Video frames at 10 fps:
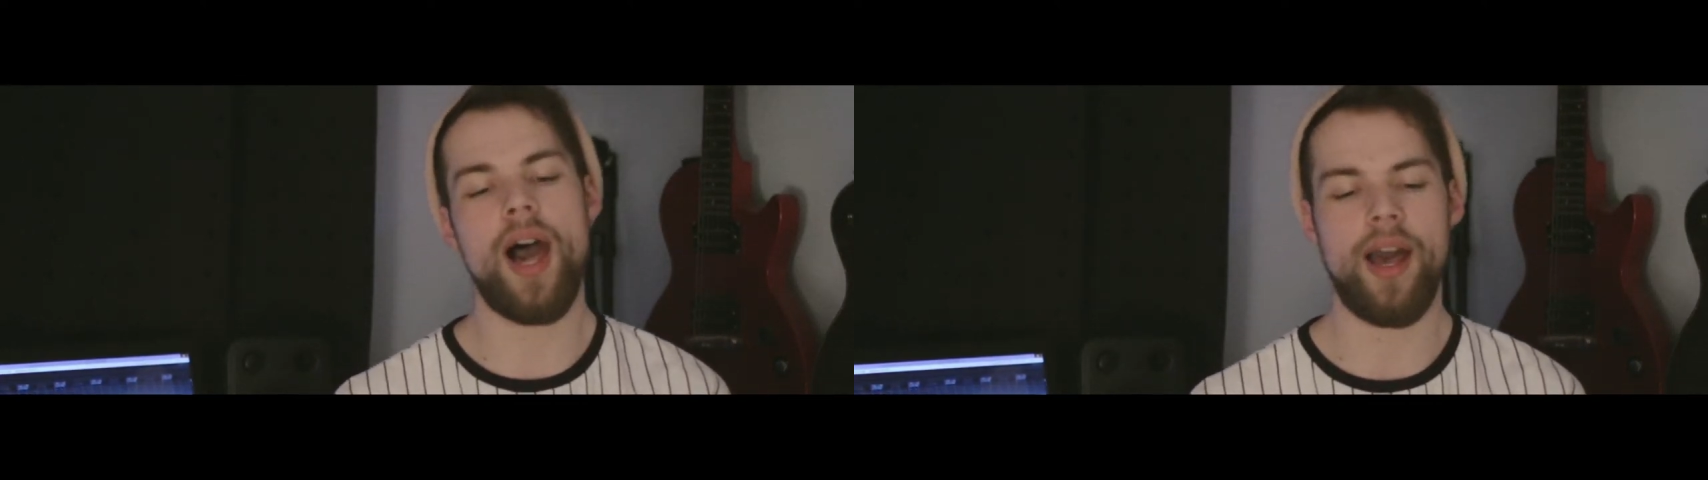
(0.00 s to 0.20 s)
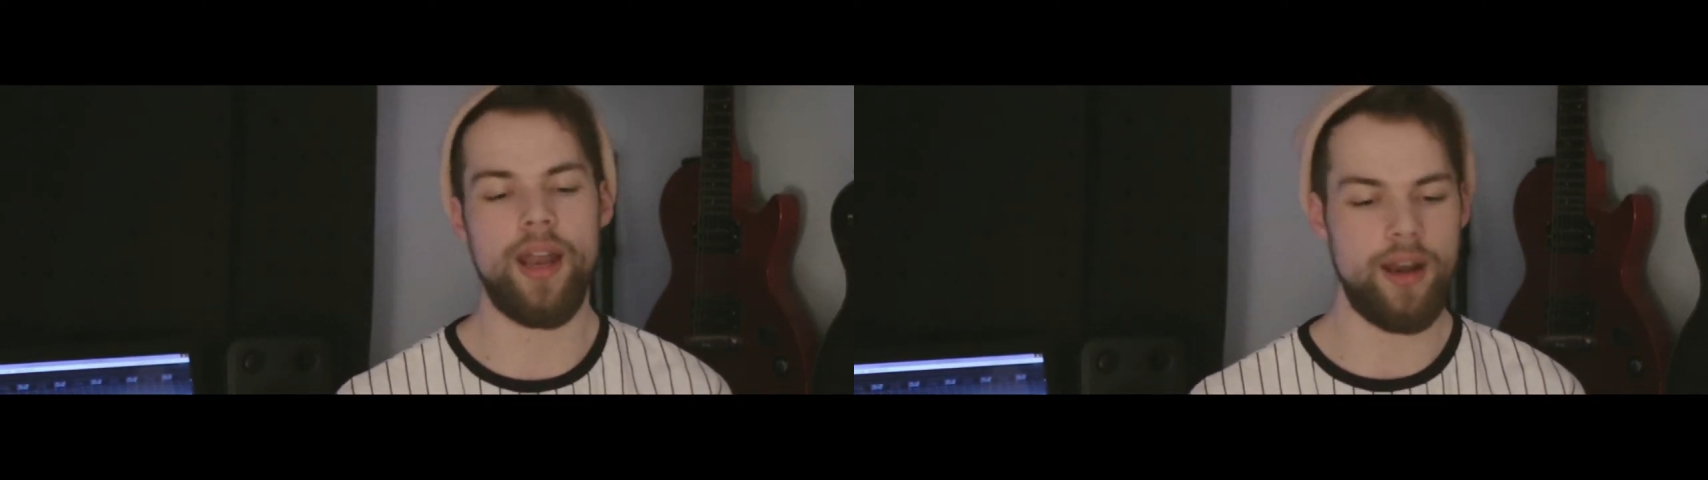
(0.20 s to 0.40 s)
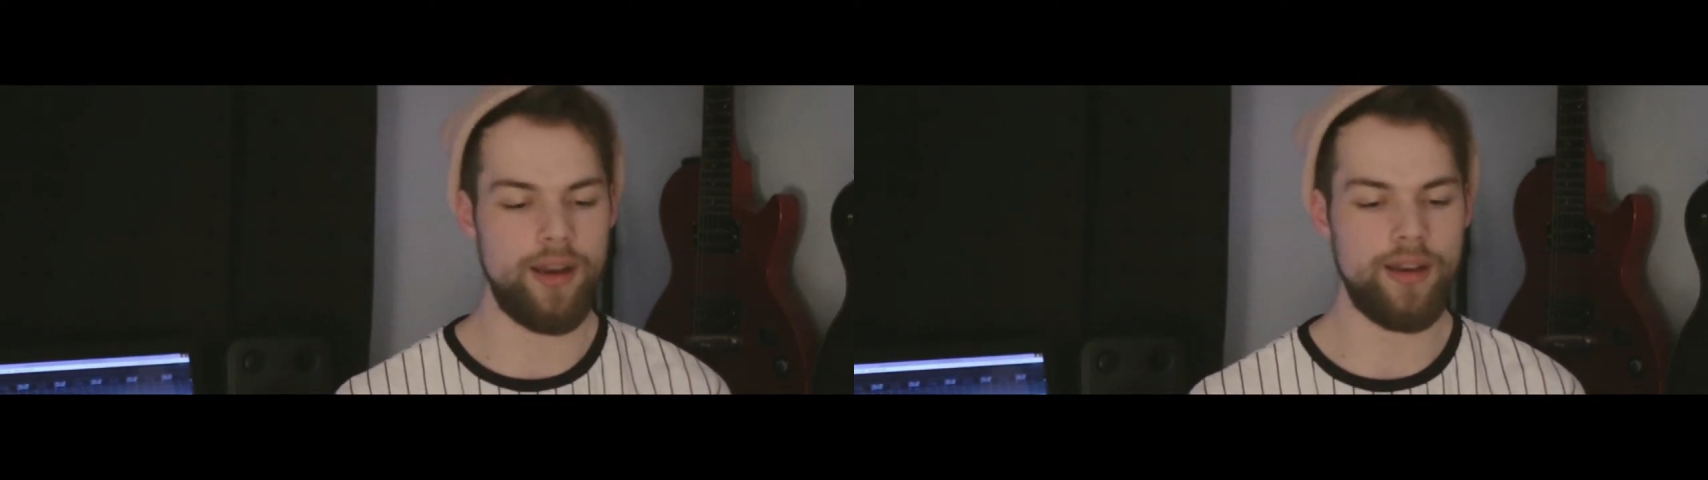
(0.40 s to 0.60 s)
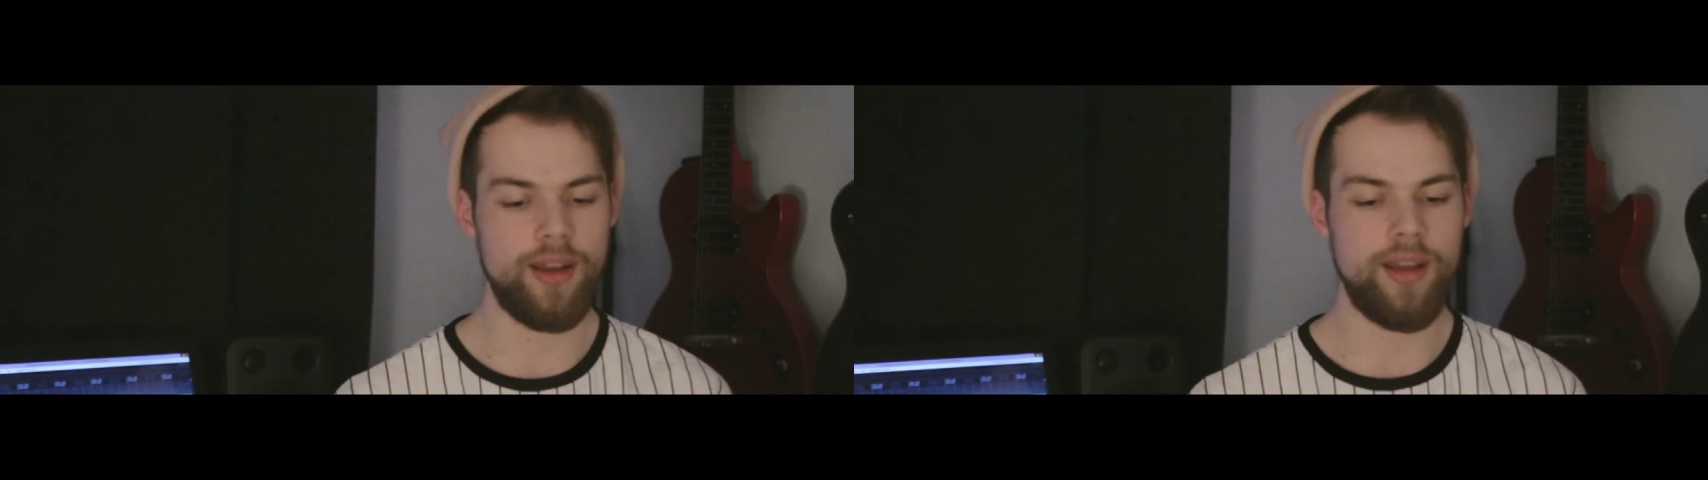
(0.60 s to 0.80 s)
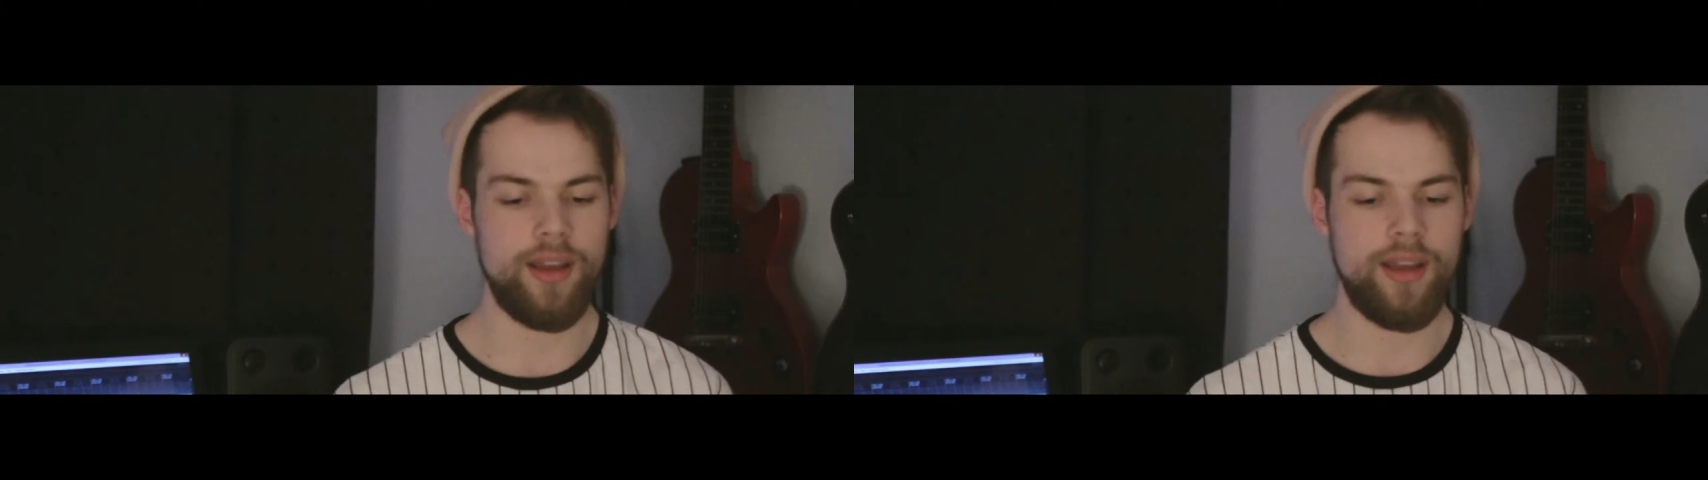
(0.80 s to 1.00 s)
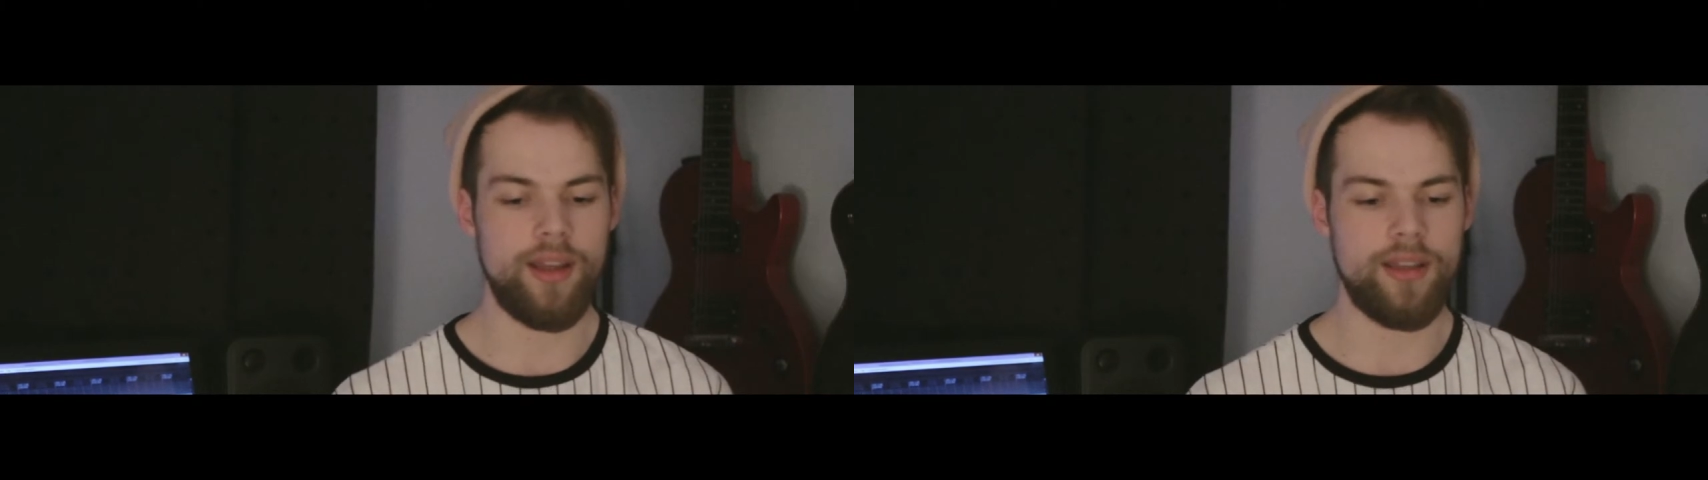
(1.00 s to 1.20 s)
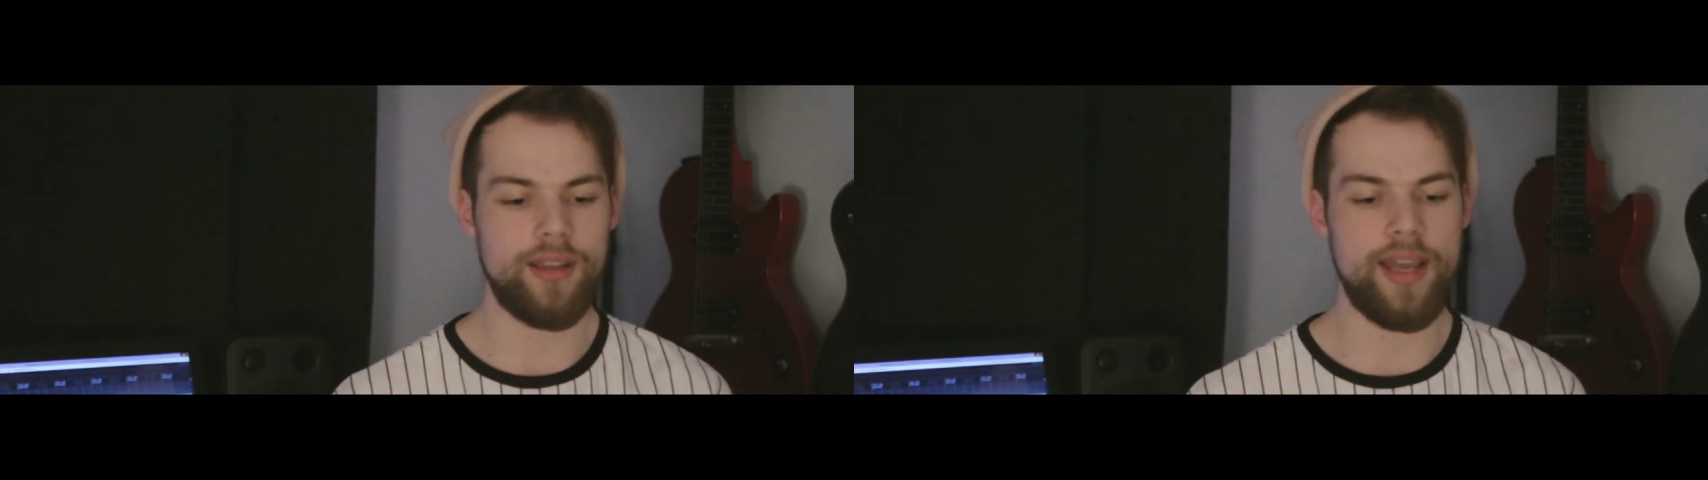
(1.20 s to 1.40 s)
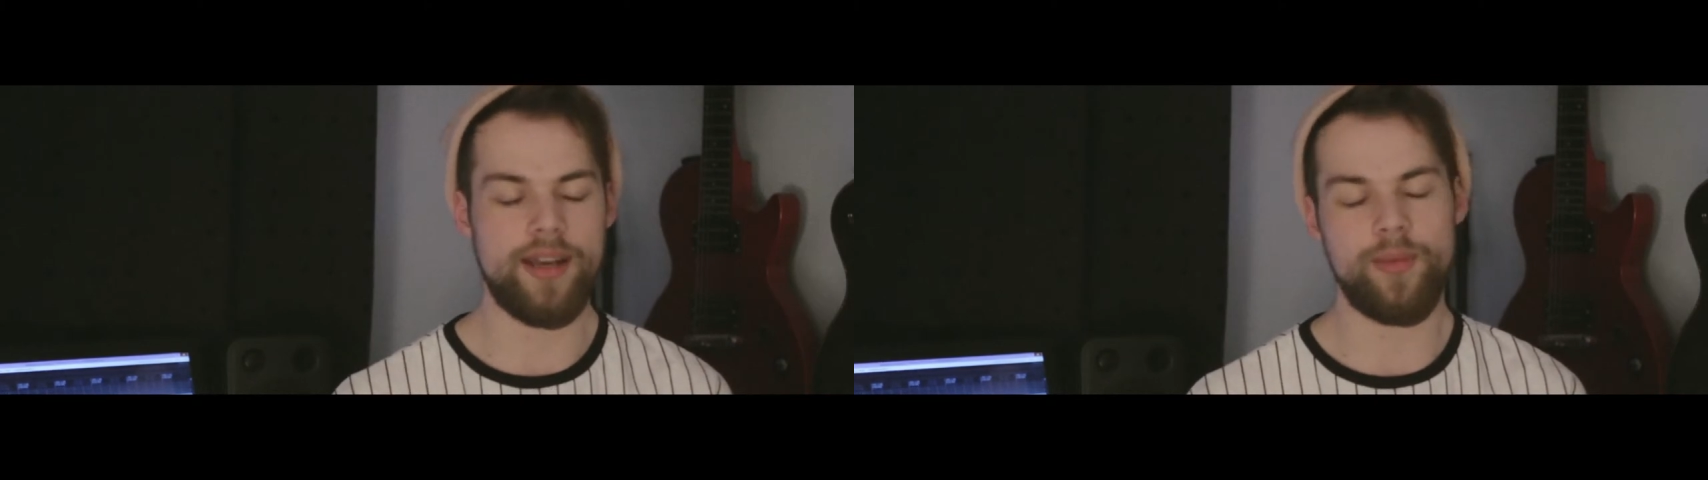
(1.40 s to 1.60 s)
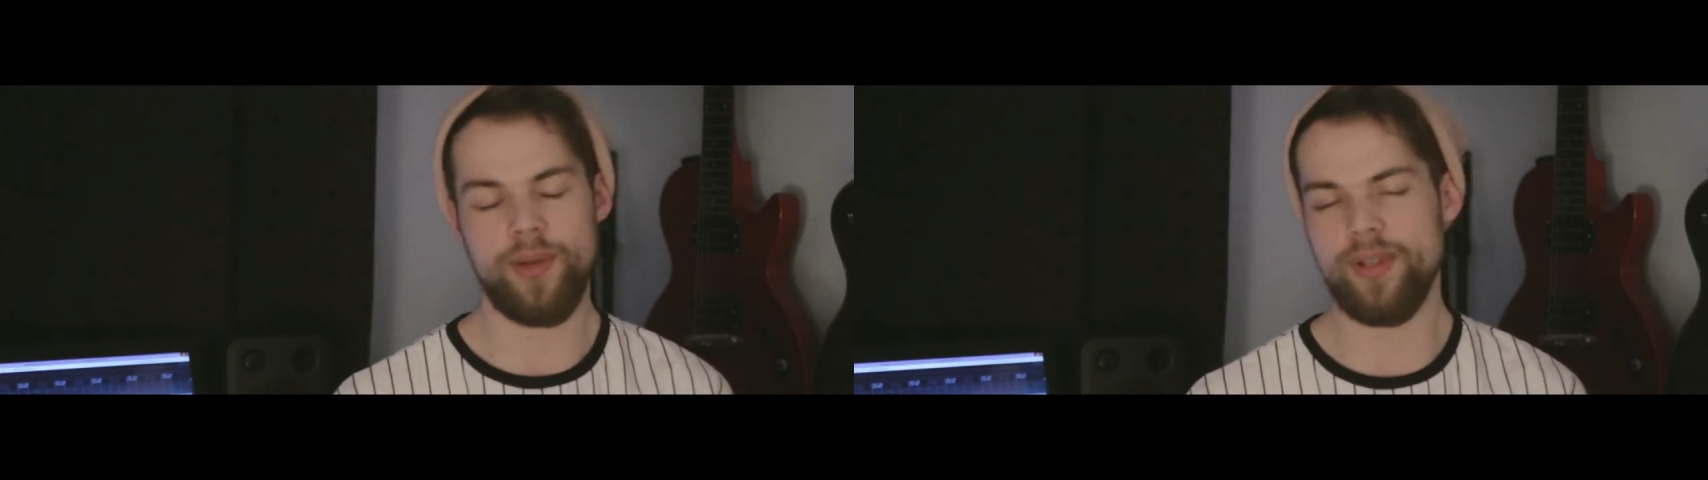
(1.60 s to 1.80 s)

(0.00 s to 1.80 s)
and getting it,